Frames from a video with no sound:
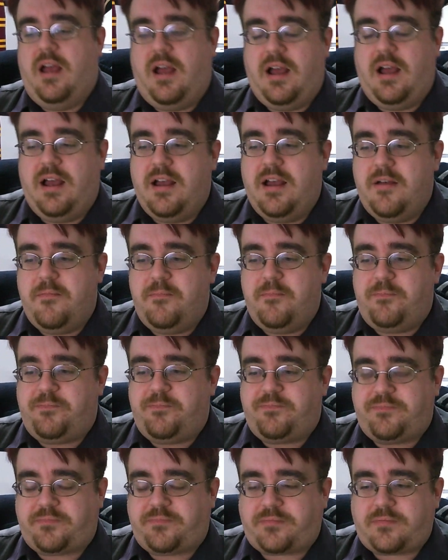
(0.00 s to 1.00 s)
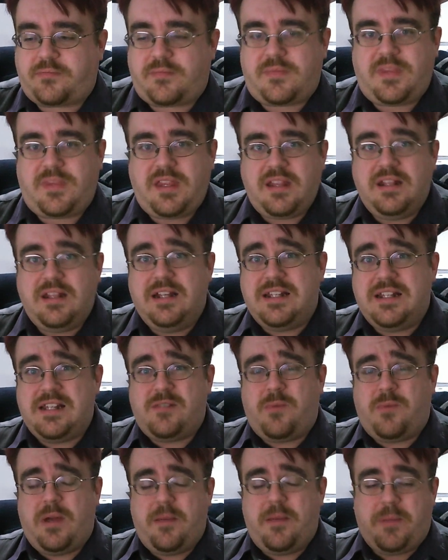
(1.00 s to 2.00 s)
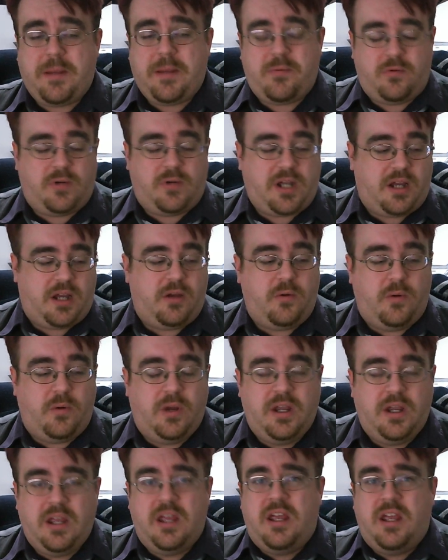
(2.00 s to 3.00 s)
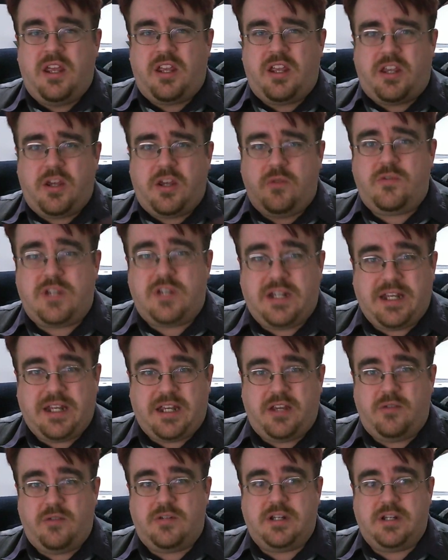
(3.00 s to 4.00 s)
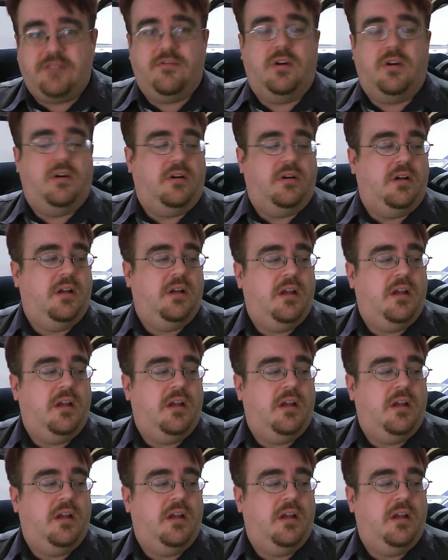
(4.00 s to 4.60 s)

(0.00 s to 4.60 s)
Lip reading: This is where people go hugely wrong.